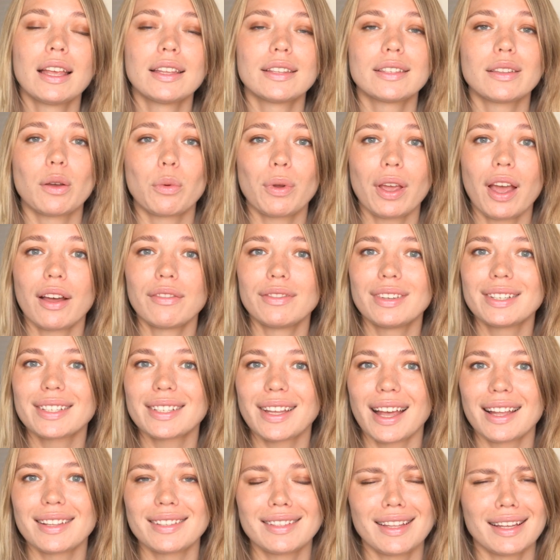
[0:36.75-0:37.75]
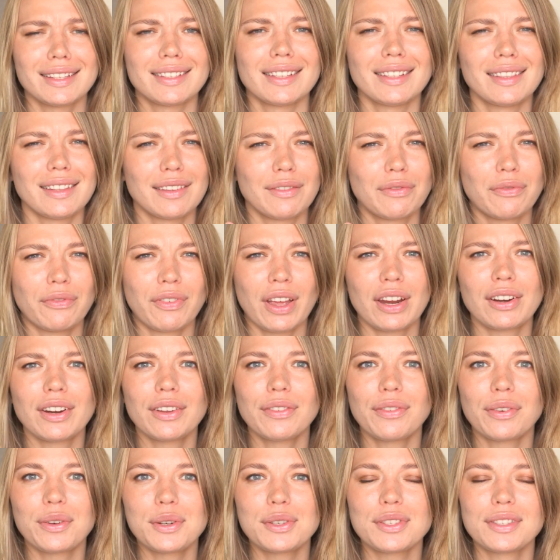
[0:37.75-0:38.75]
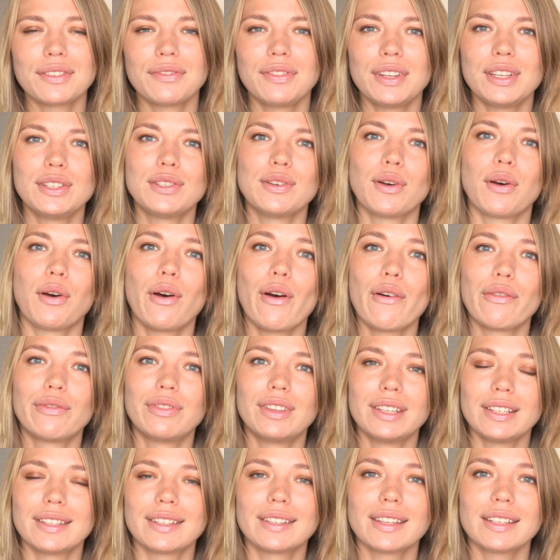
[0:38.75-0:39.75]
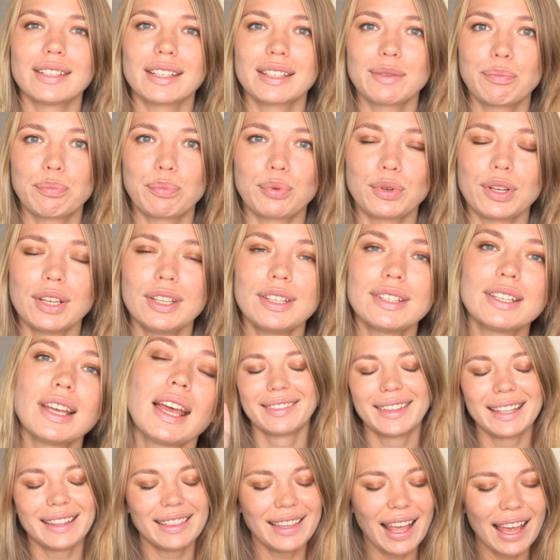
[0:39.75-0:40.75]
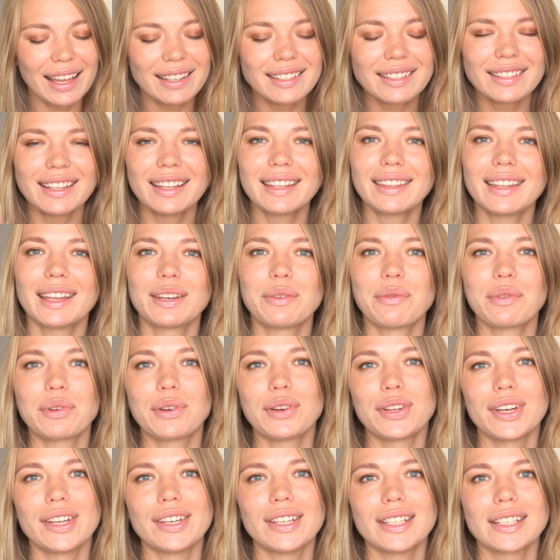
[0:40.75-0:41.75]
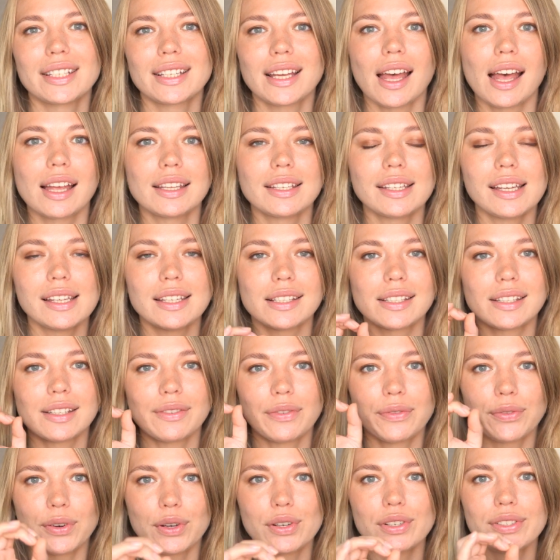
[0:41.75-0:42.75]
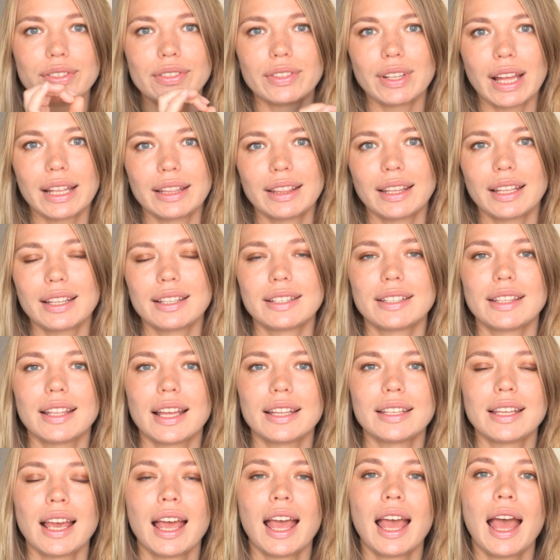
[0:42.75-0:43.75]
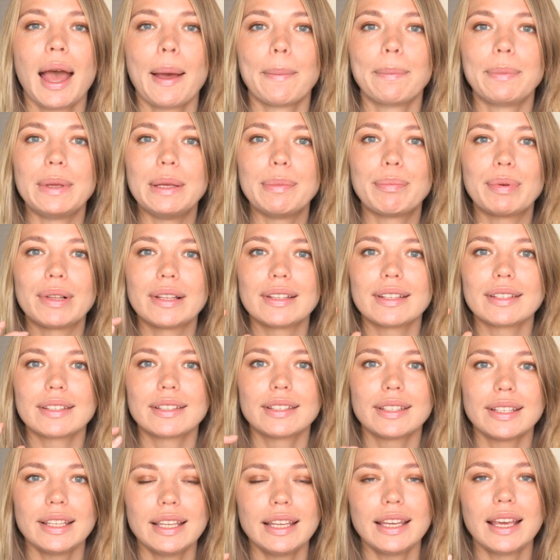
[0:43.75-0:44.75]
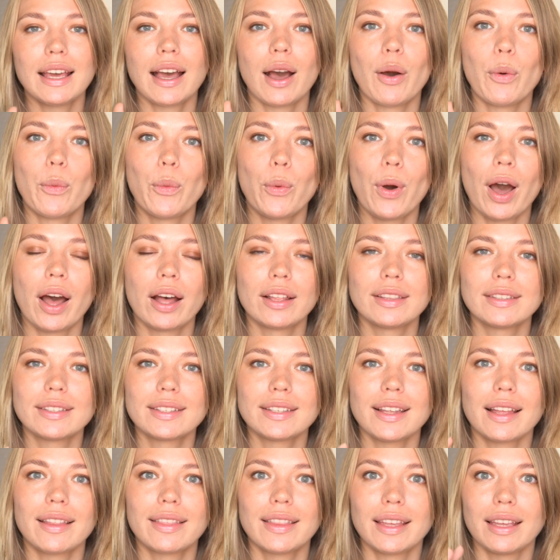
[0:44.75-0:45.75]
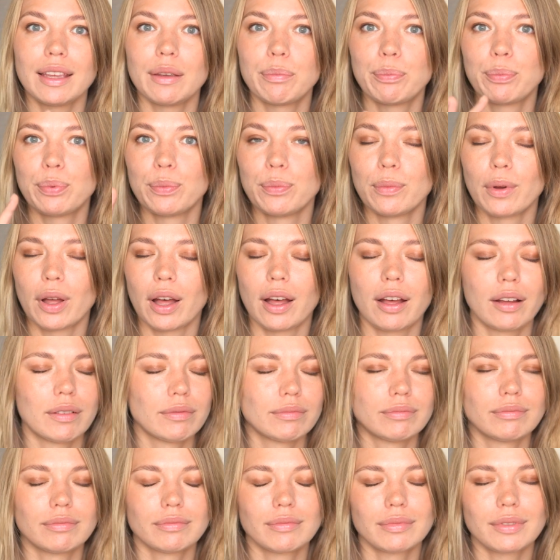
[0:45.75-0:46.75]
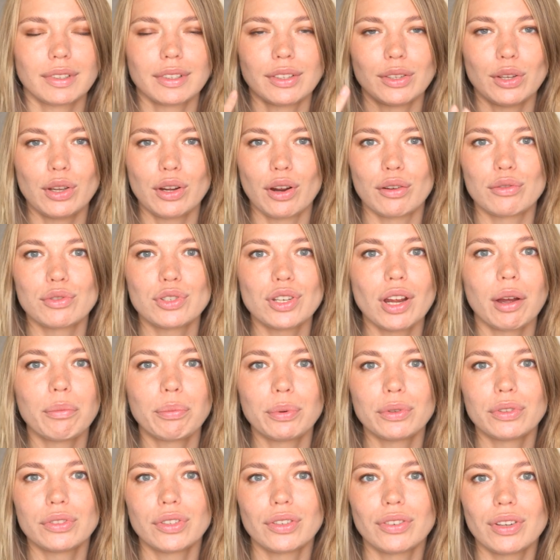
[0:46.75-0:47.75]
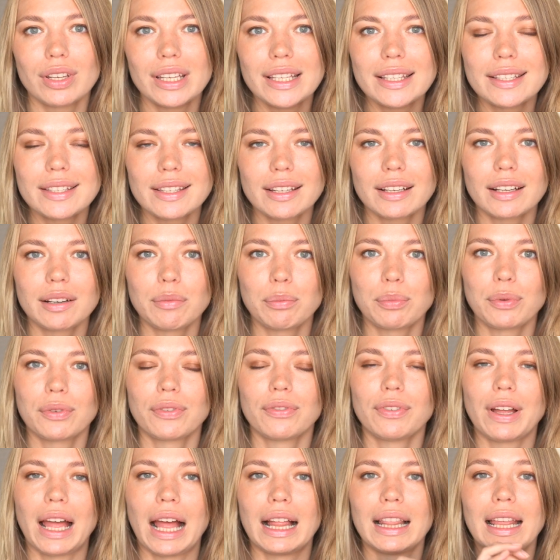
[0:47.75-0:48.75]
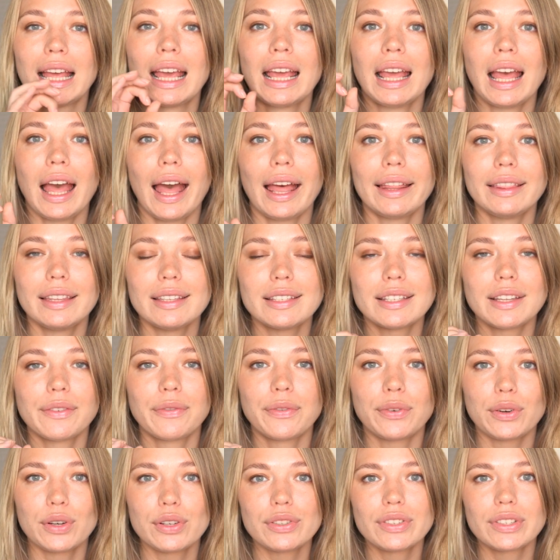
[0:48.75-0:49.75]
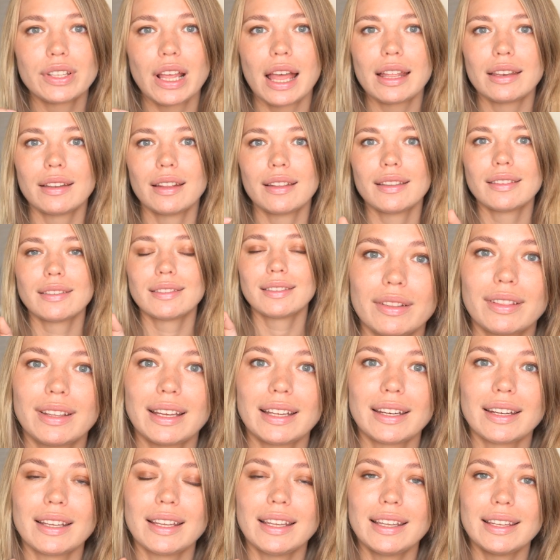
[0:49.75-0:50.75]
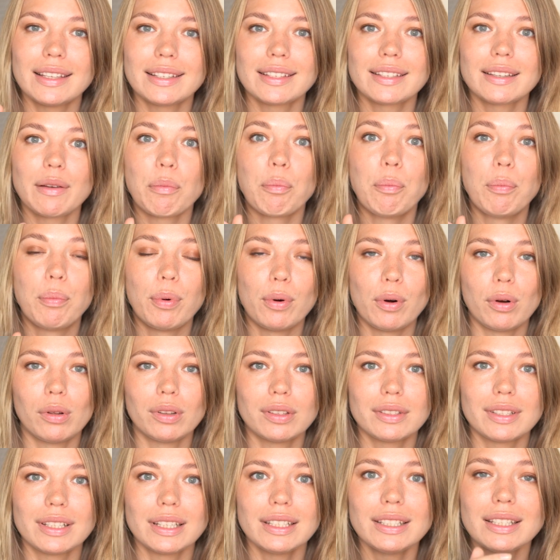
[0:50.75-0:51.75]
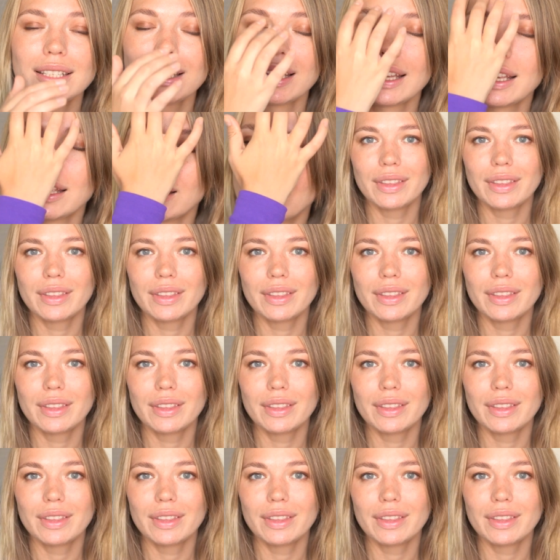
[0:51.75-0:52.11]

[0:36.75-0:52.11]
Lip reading: So we have discussed that in the very first video of this sprint. The next thing that we're going to discuss is the first sentence that people see once they jump on your Instagram profile, and this is the first sentence that is bolded.